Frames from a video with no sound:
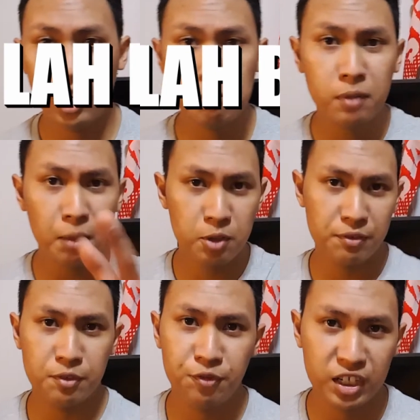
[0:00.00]
I'm gonna
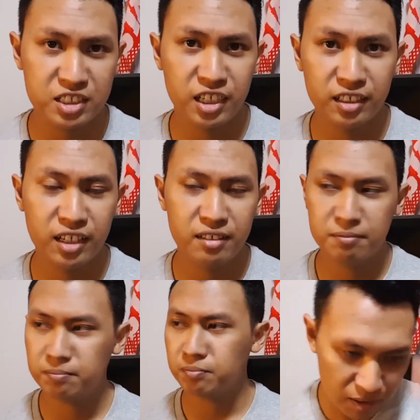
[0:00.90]
have to fact check that.
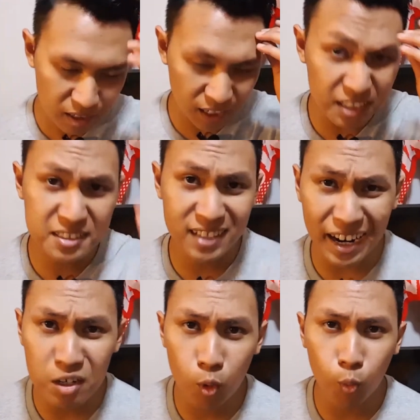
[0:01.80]
Last
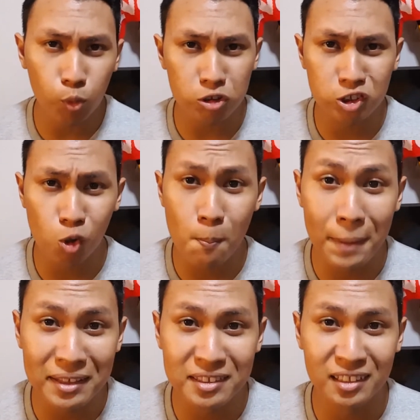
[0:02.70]
night was so
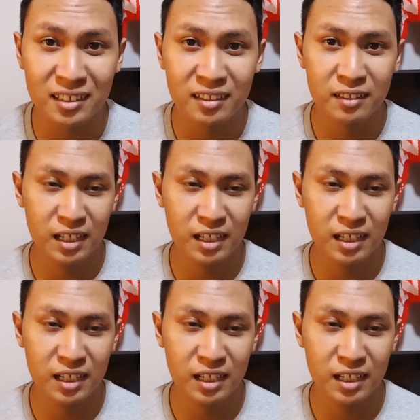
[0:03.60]
mental.